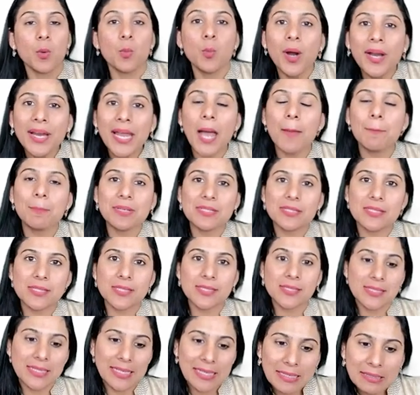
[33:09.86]
What happens
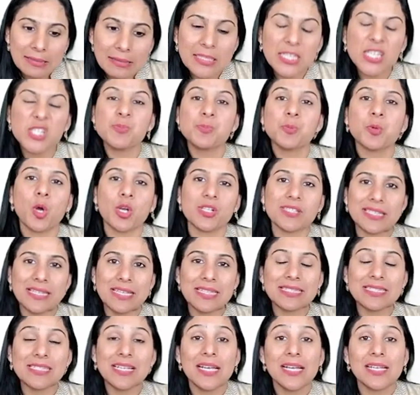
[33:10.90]
is, in this
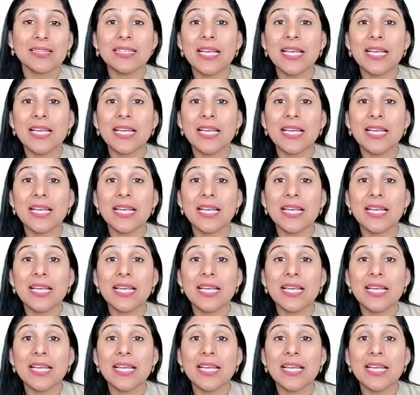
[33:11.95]
process,